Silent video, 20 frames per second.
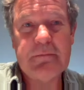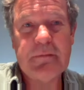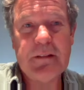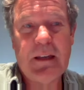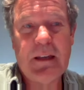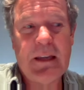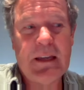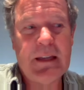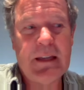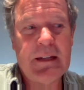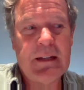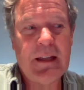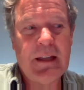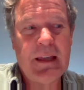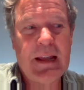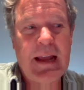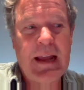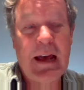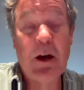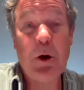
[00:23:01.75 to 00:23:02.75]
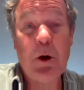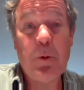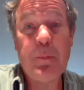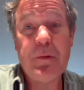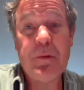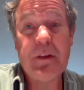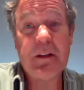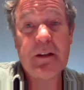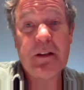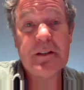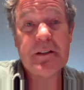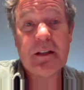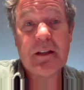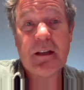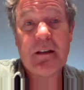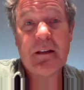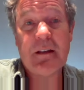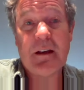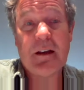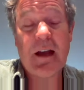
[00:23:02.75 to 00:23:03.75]
and and I hope that it's
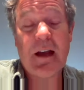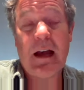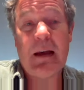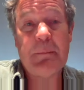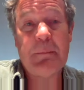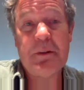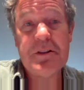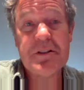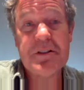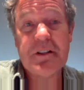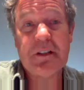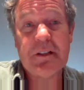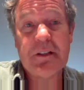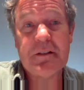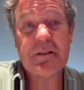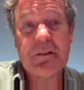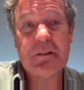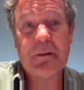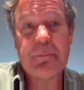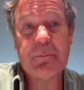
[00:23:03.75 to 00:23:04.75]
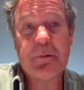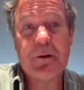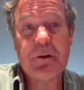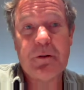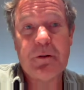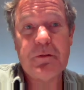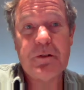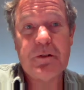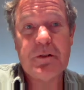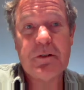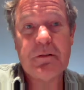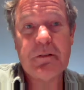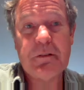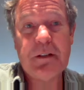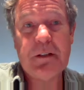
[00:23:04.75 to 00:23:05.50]
a, a common sense approach.